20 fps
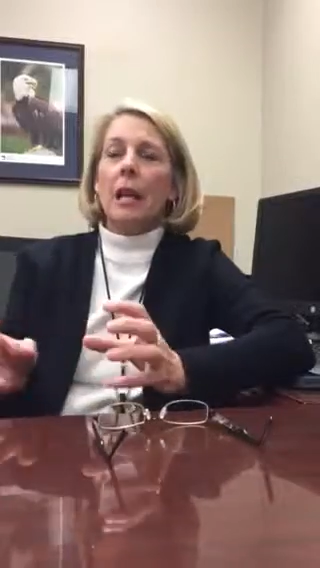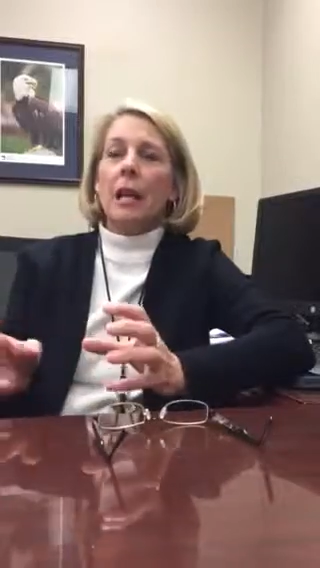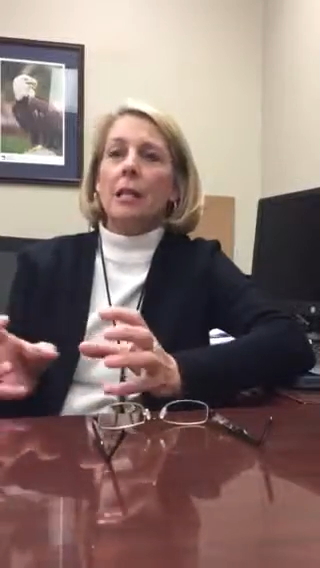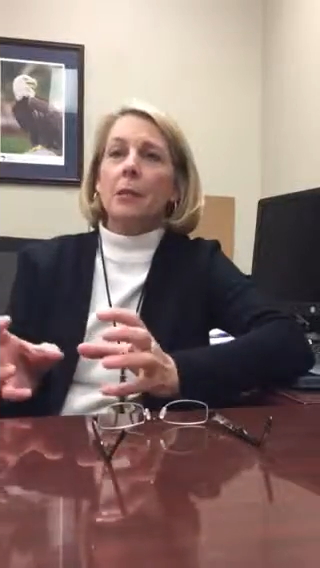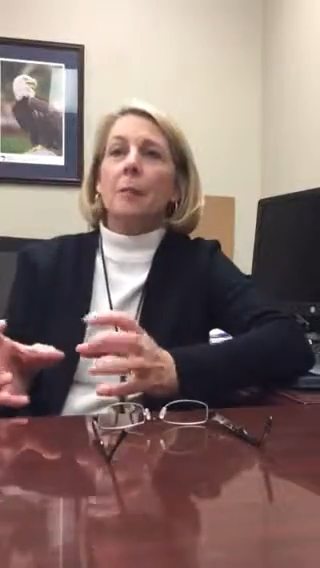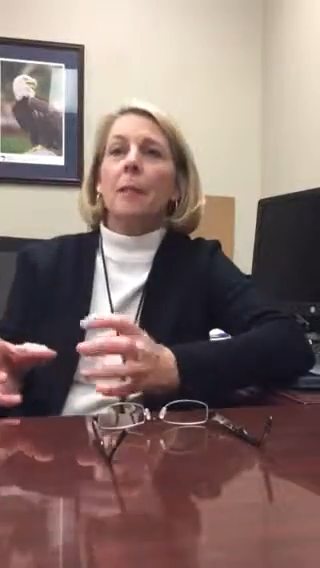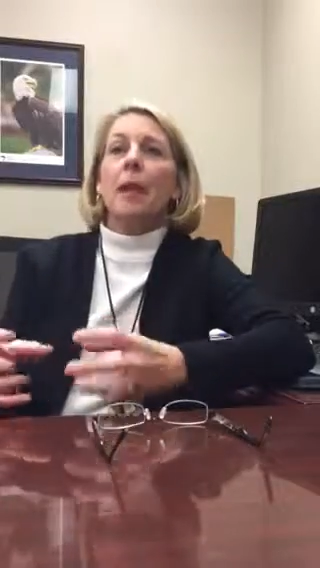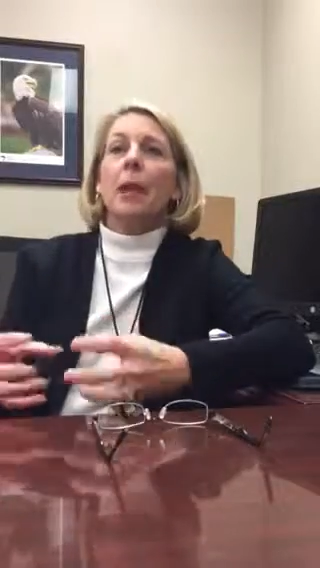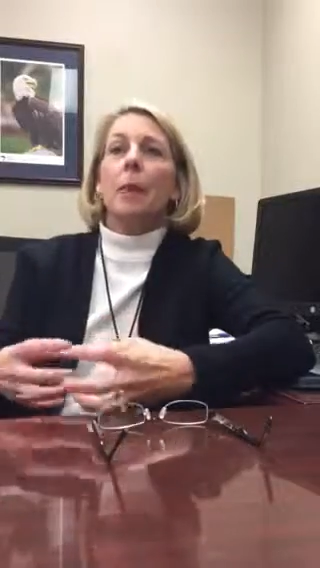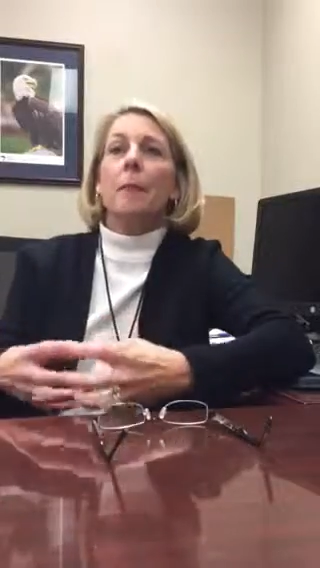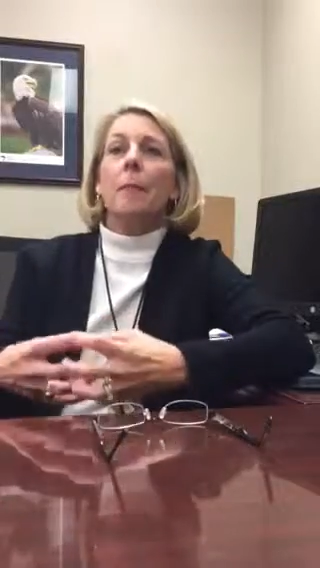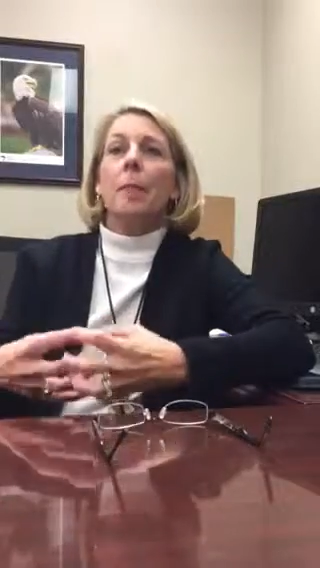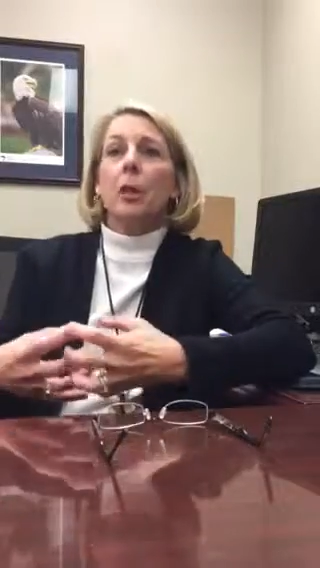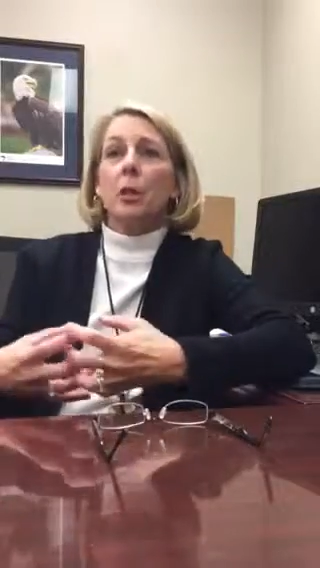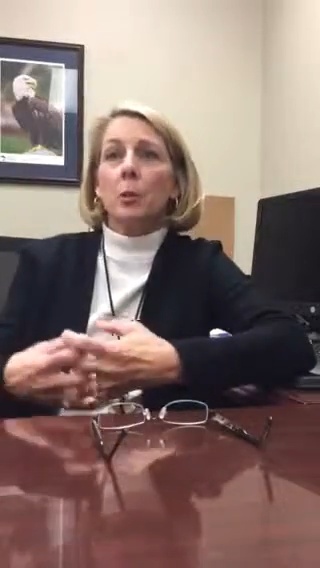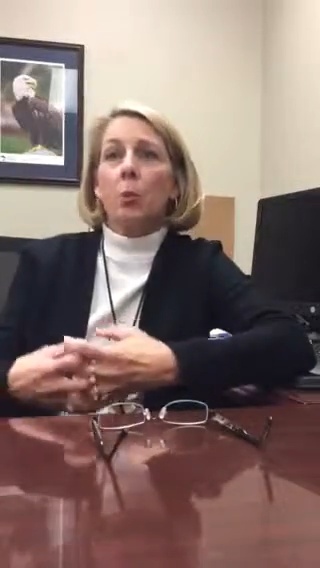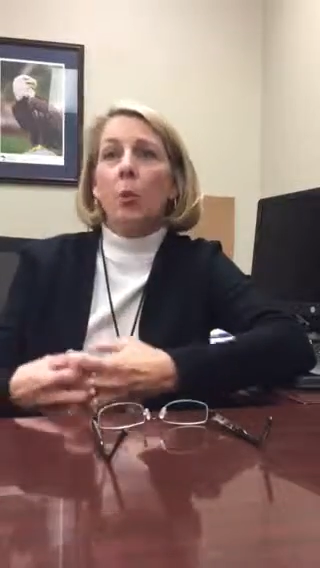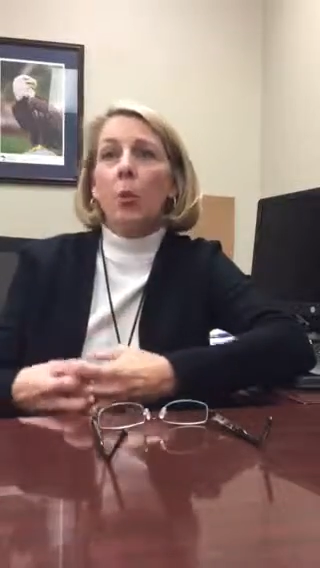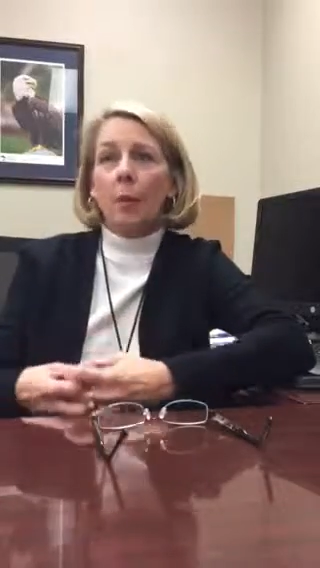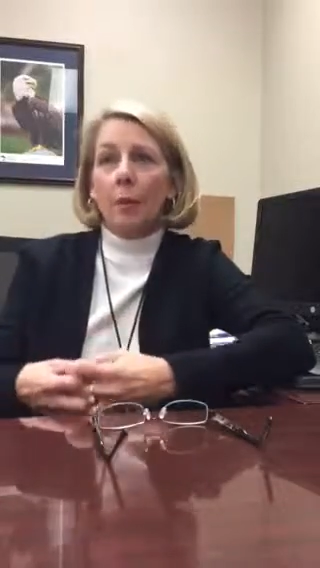has become
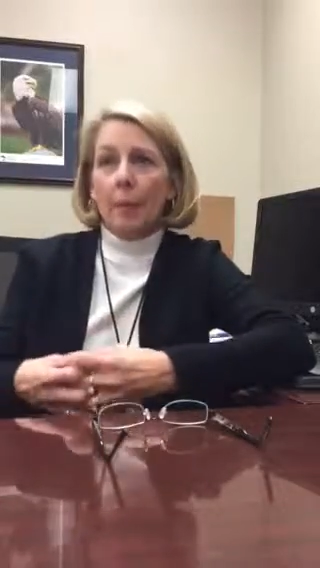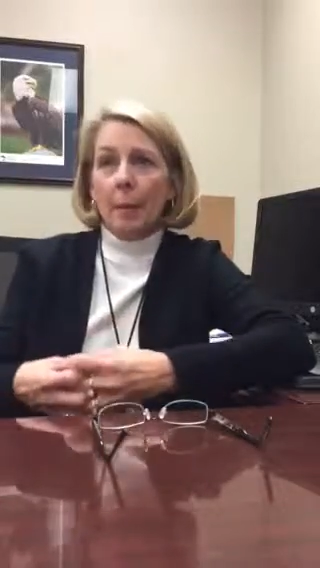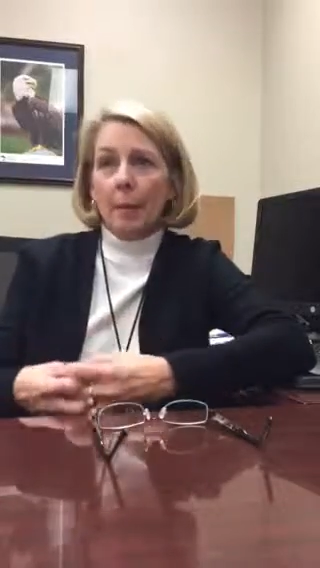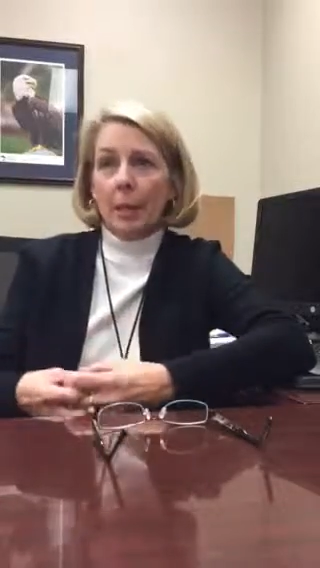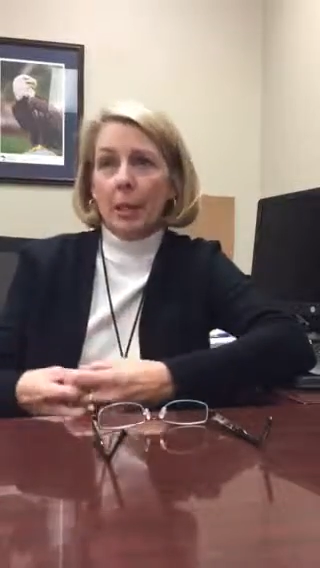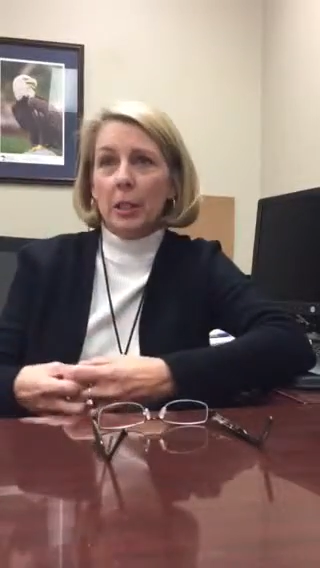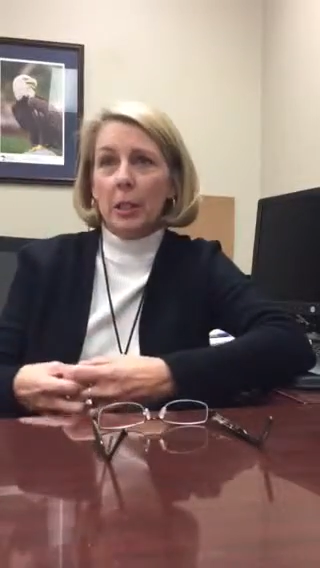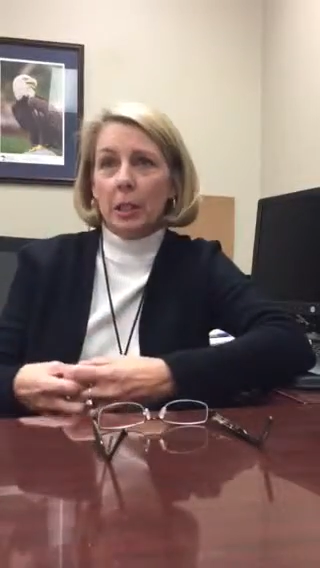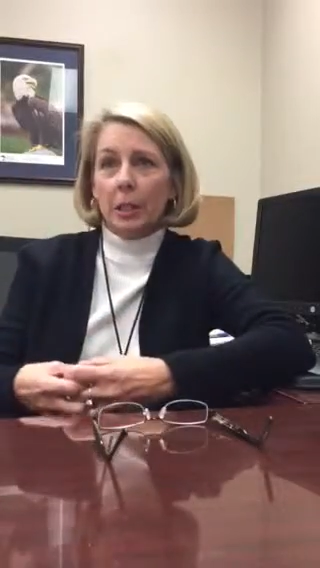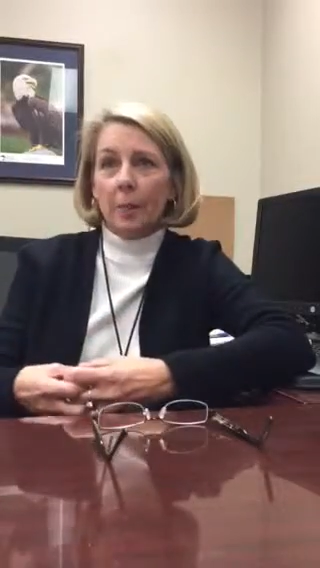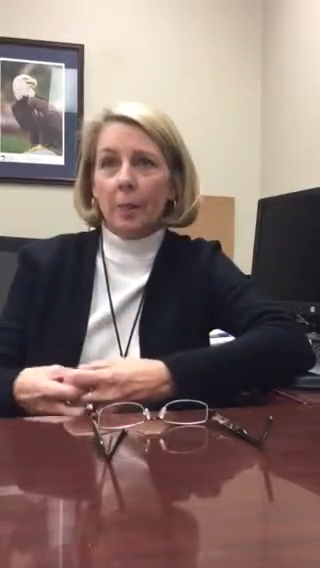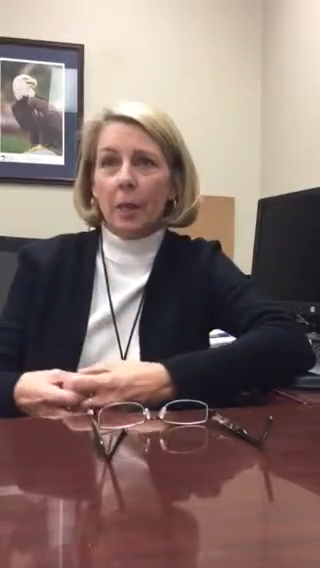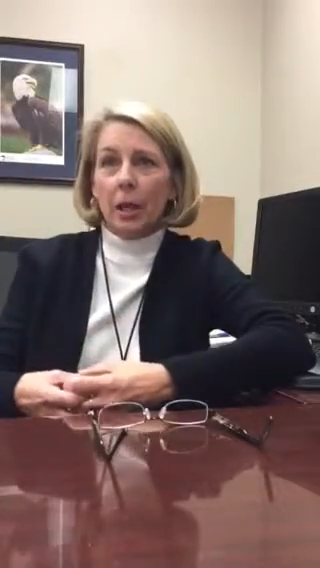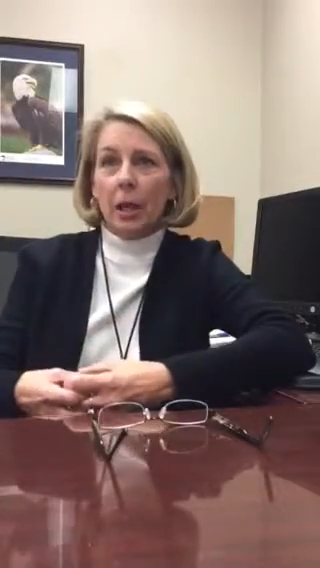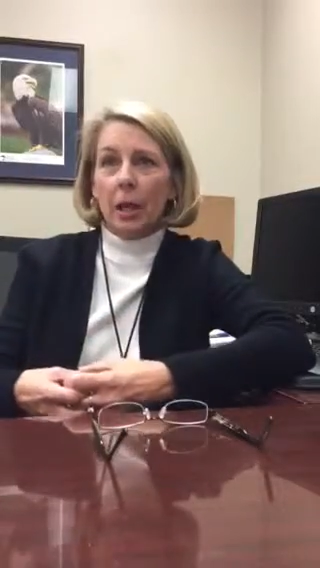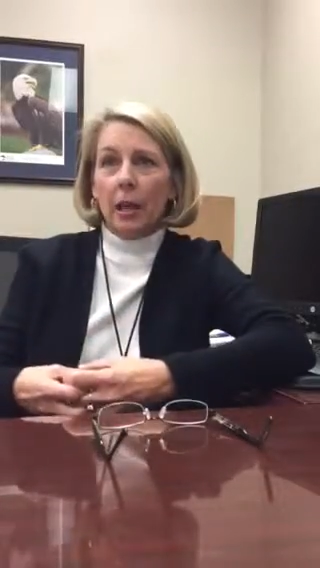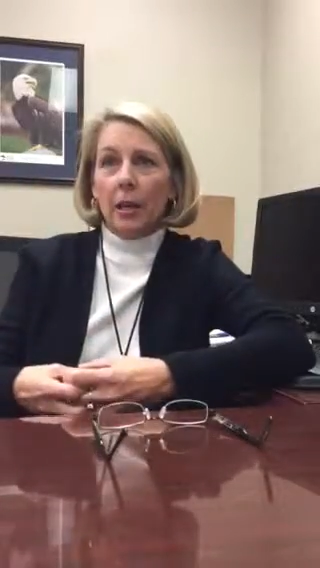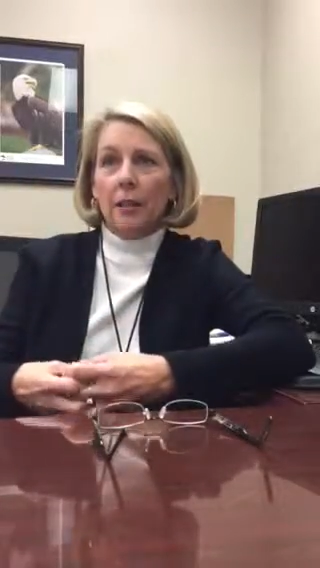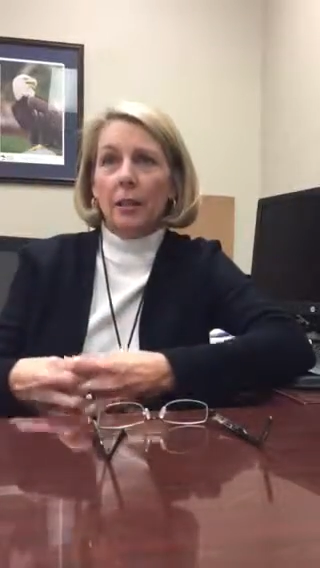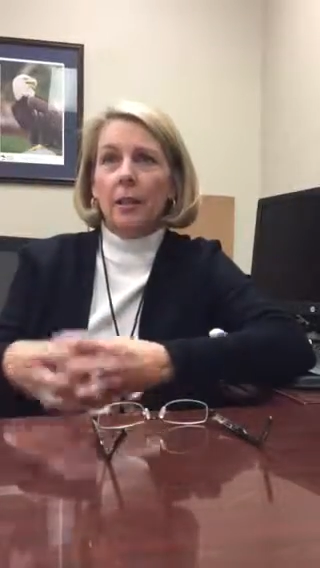much more of a melting
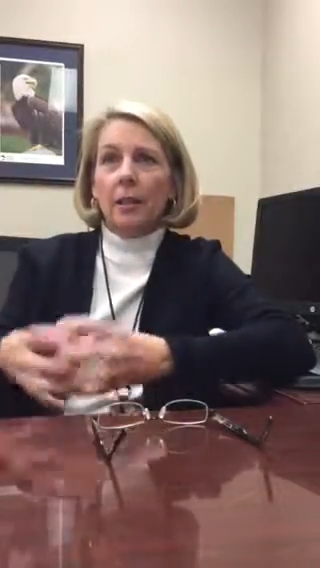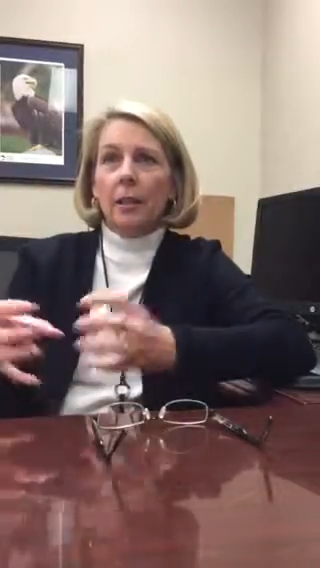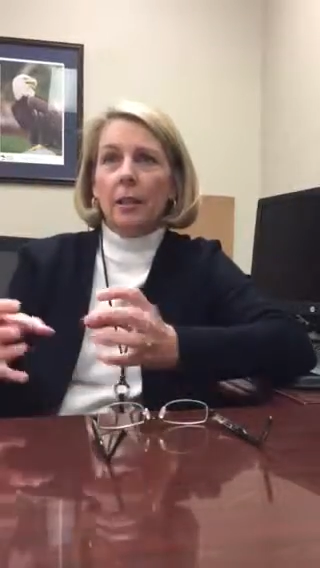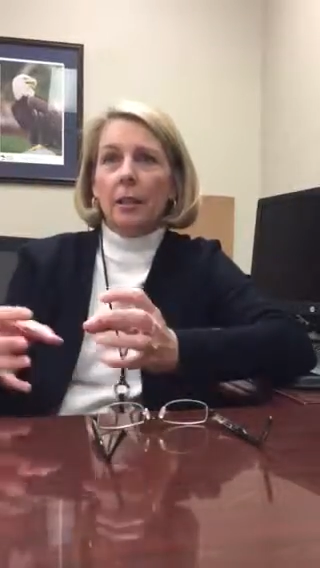pot